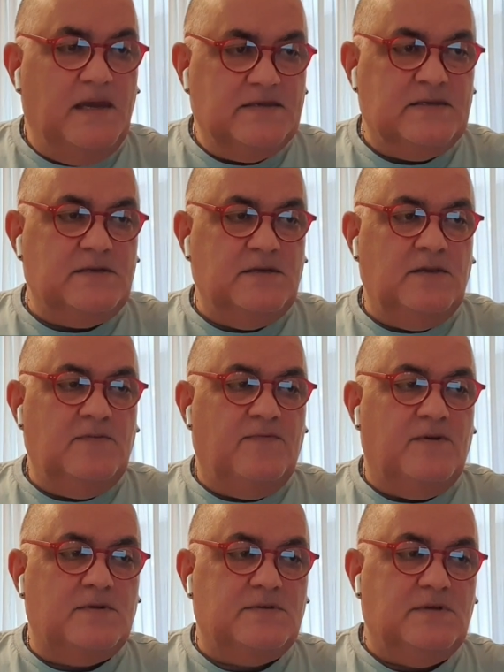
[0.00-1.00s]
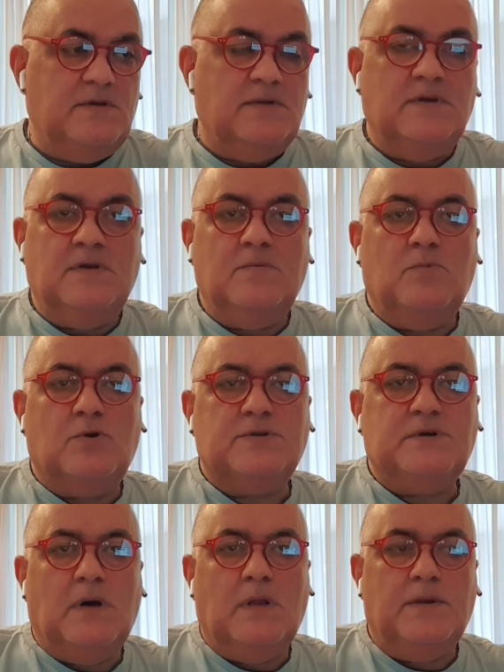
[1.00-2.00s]
density, fertility,
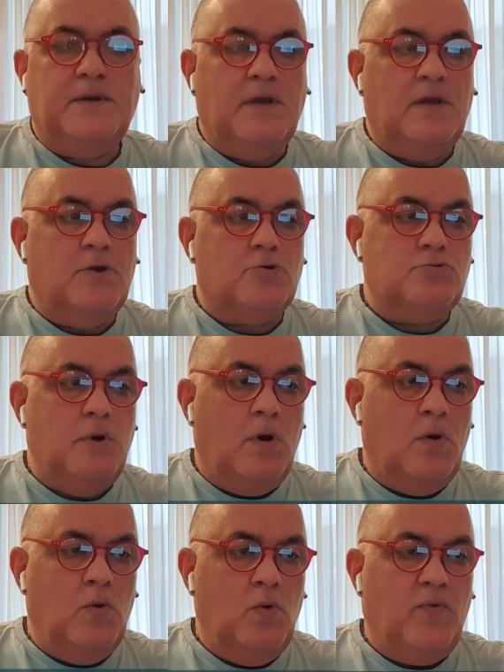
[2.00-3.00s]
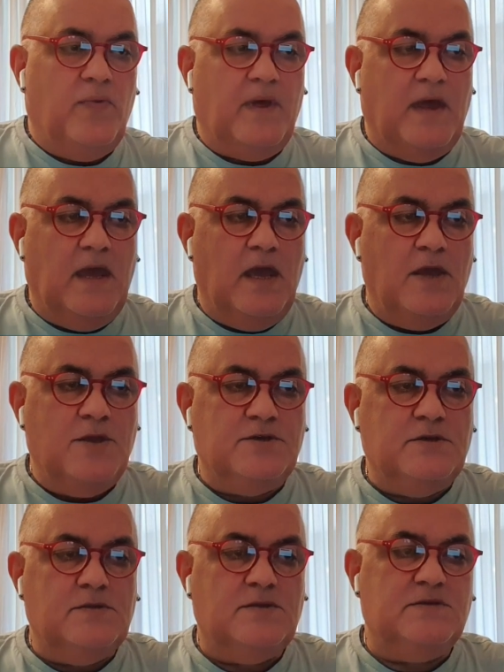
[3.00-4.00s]
mortality, growth,
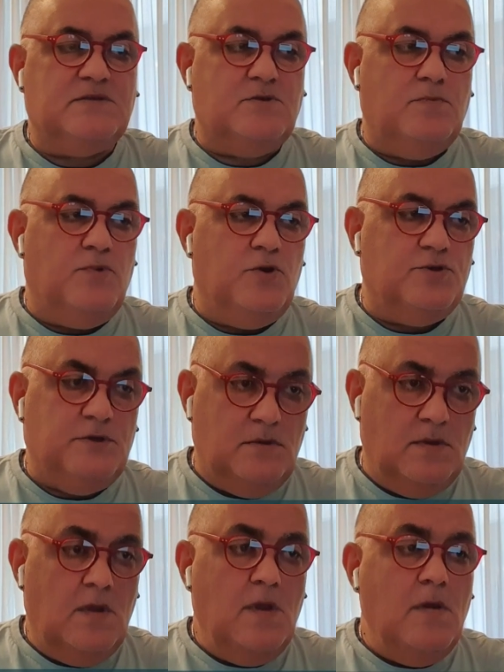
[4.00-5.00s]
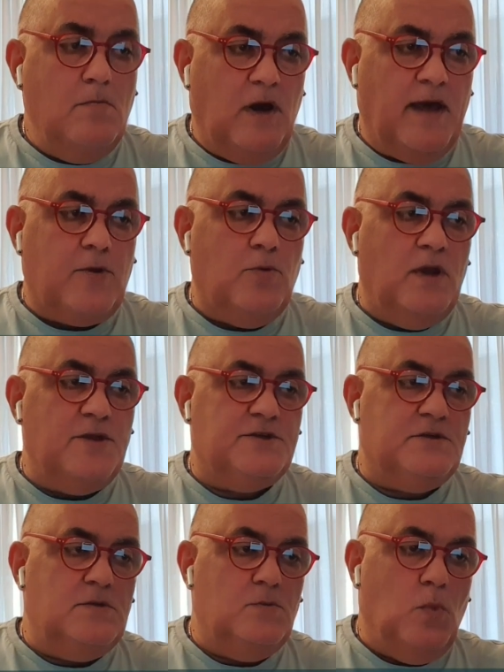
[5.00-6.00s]
age, distribution,
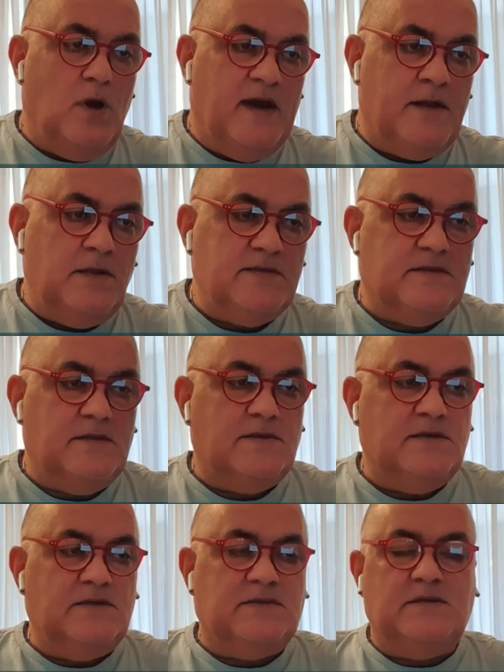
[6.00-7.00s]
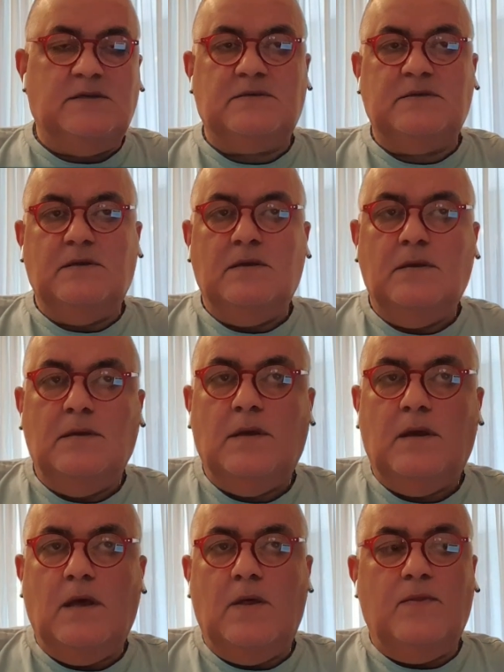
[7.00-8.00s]
migration, vital statistics,
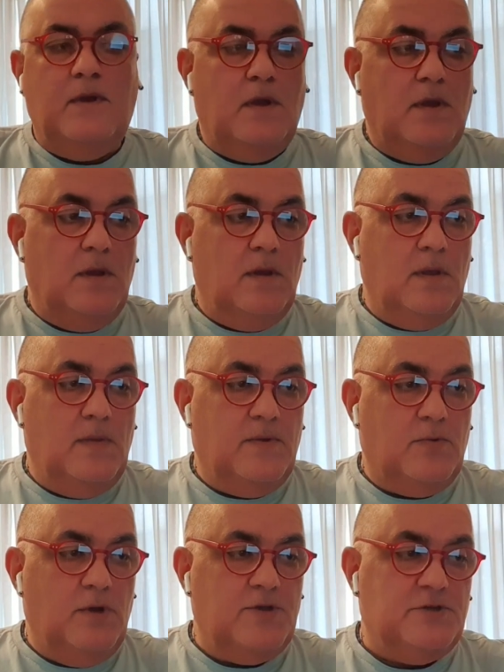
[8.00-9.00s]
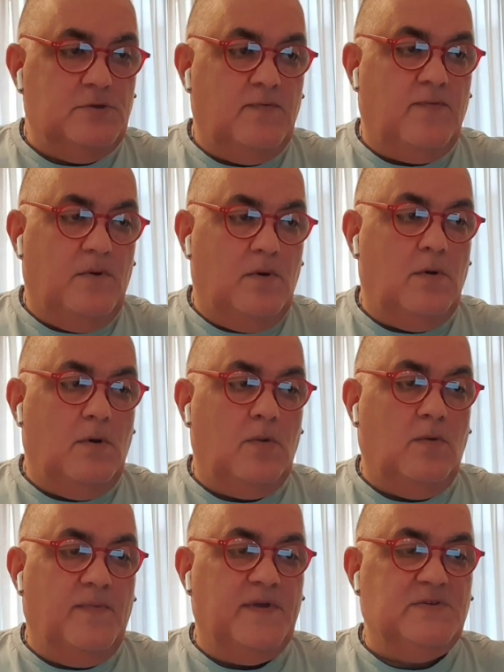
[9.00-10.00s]
and the integration of
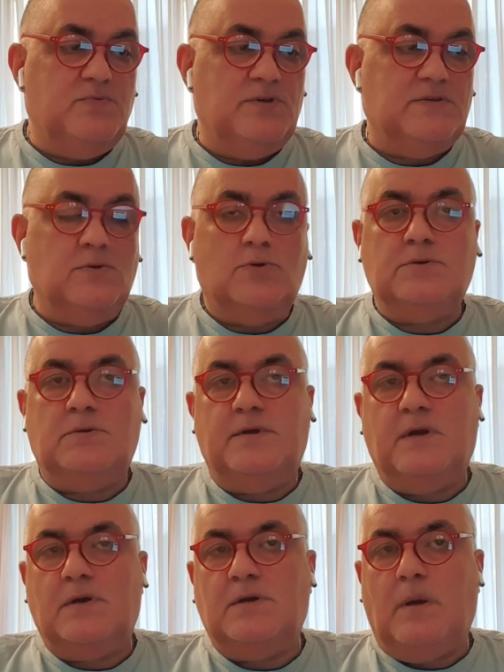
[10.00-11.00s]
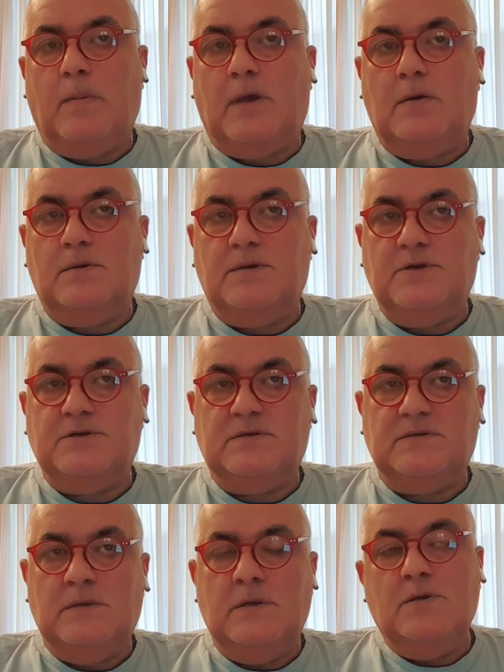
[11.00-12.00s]
all of these with social and economic
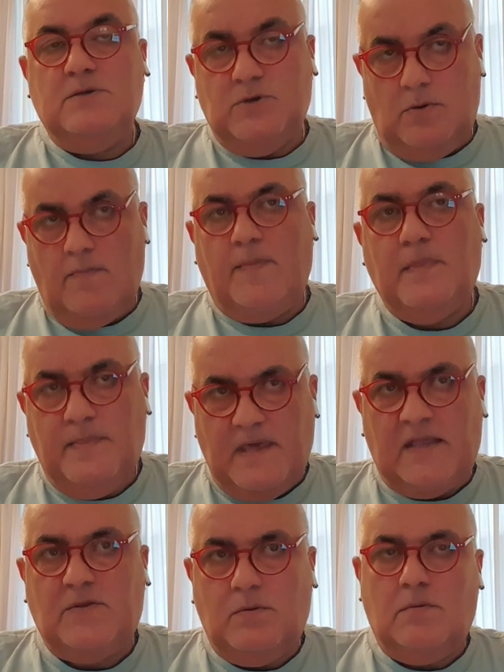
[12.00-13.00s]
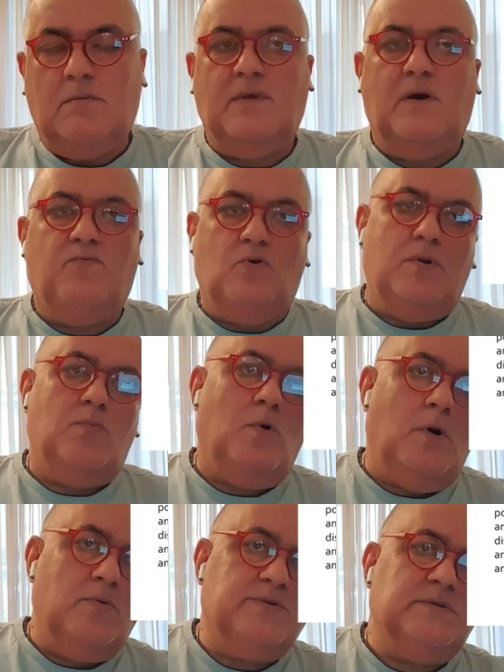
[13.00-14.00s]
conditions. So that therefore
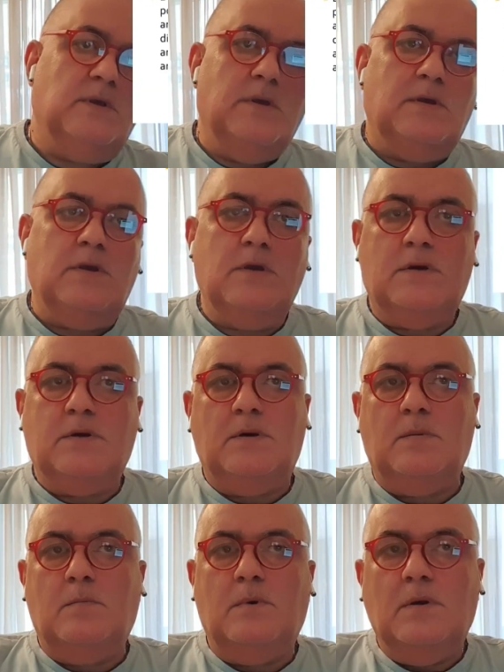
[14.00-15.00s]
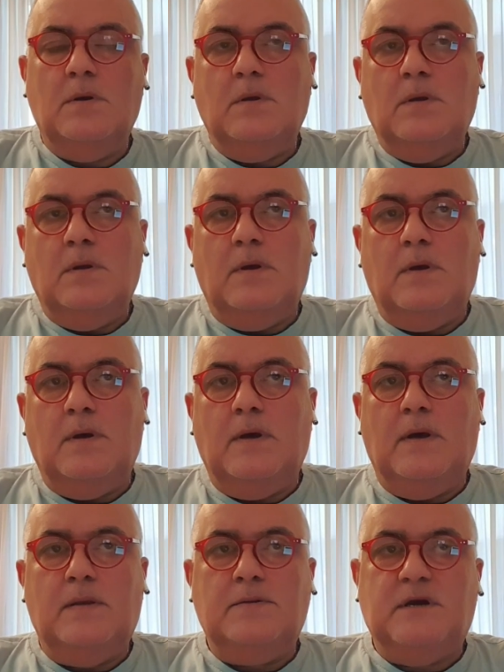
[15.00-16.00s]
involves income
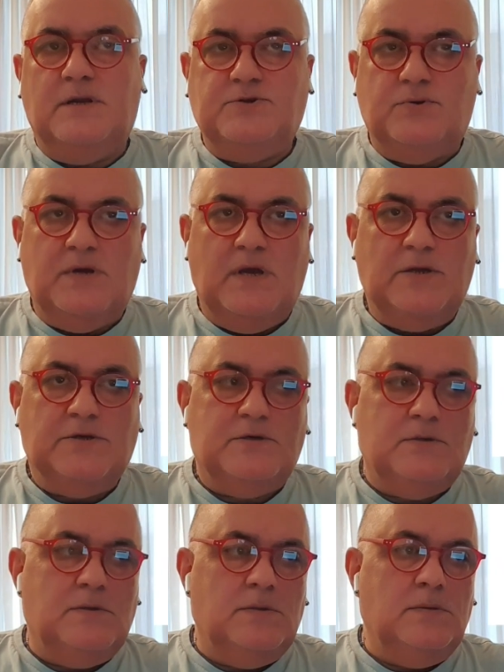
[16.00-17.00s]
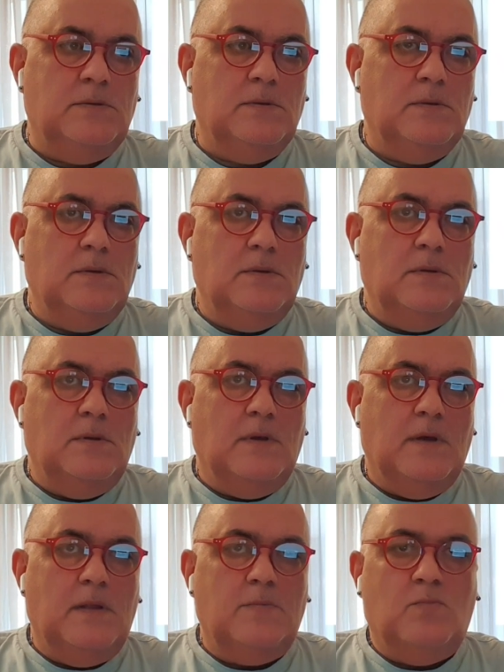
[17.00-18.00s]
and education
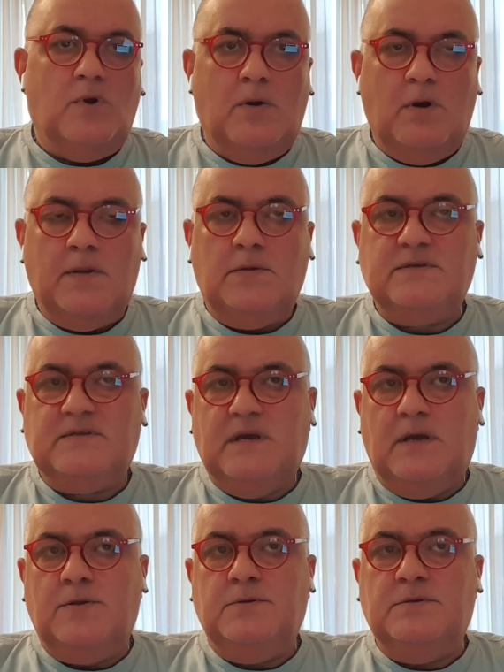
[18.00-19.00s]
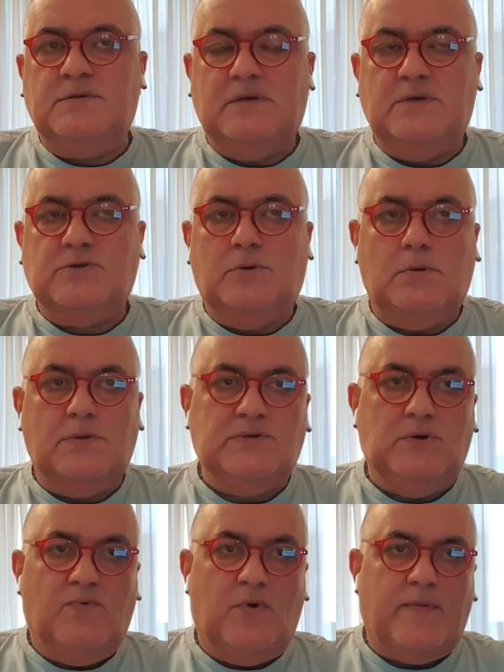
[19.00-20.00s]
and marital status and so on and
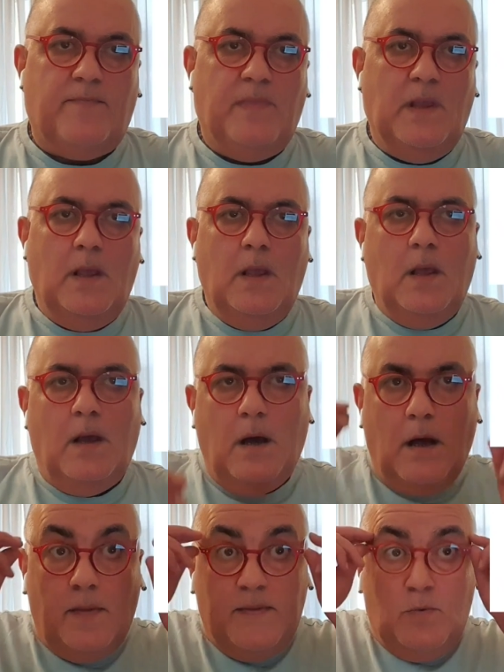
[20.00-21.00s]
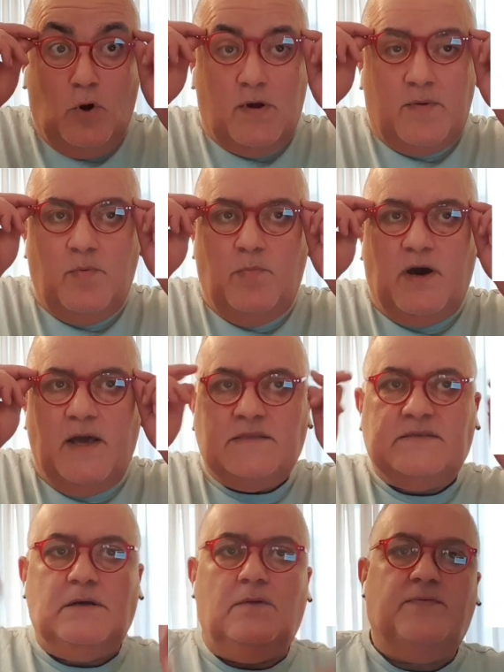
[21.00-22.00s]
so forth. Demography by
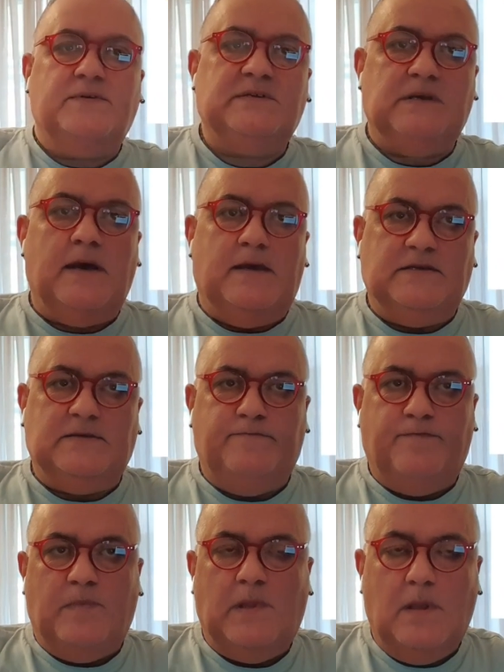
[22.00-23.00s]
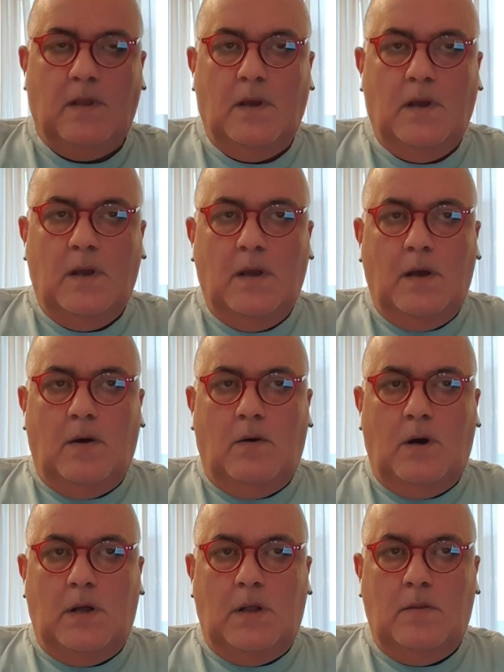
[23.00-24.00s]
itself is a science.
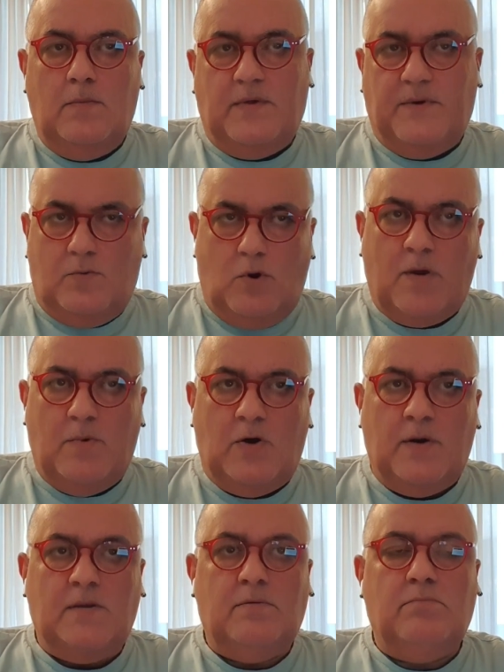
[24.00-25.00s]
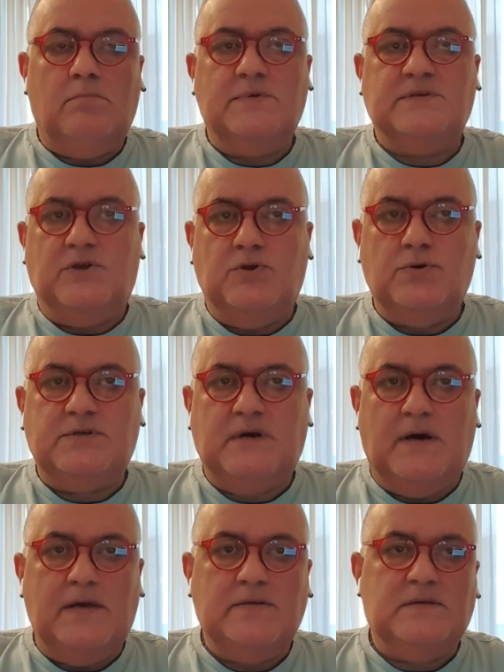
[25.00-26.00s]
Well, nothing wrong about it. It's a huge
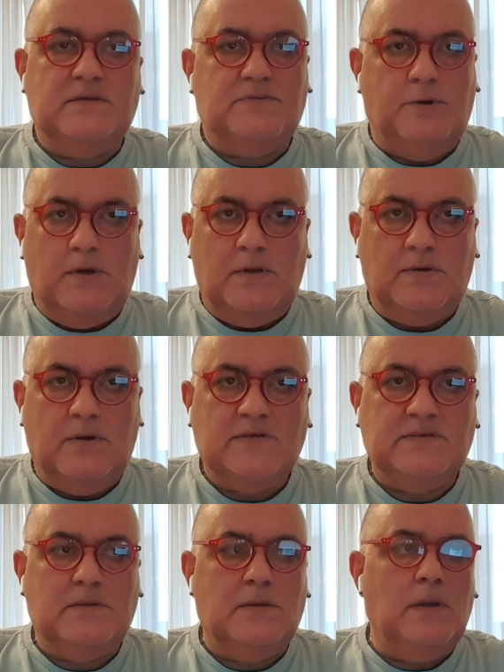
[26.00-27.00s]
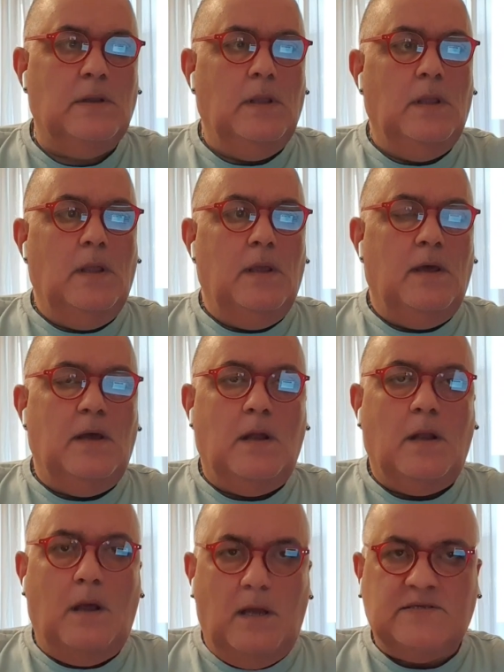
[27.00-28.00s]
science. It's very interesting.
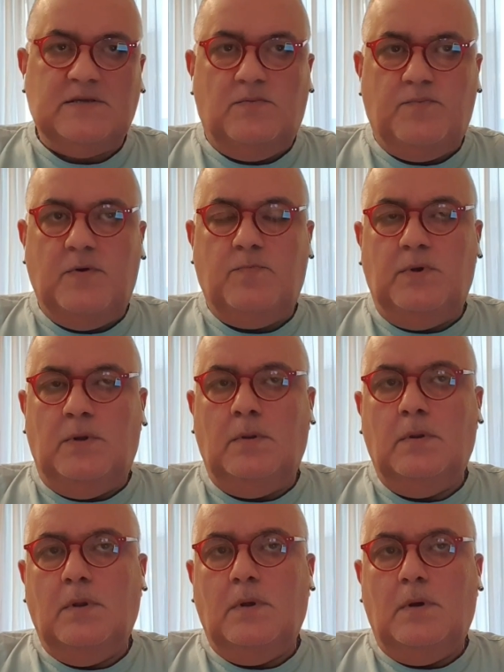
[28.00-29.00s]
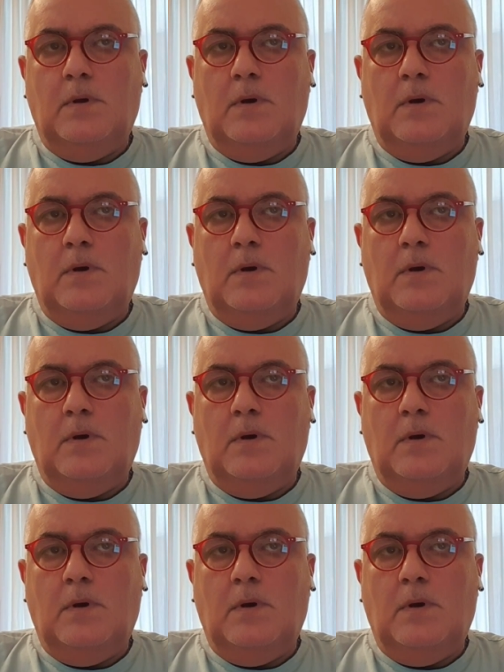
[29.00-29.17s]
Lots of people